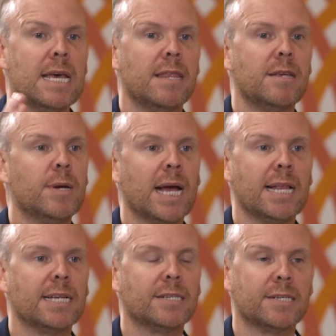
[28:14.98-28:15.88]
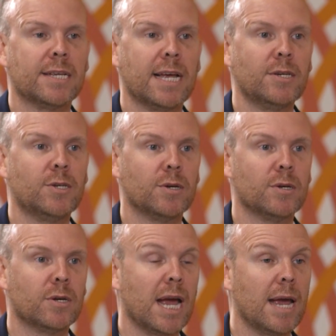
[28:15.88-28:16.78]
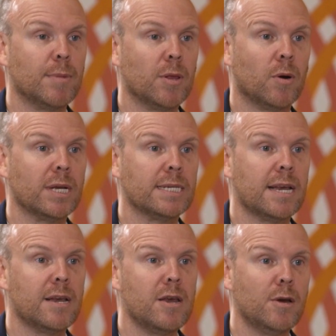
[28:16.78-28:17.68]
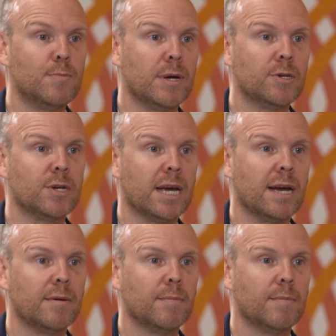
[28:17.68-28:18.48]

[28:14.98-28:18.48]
The UK legislation came along and said no push down.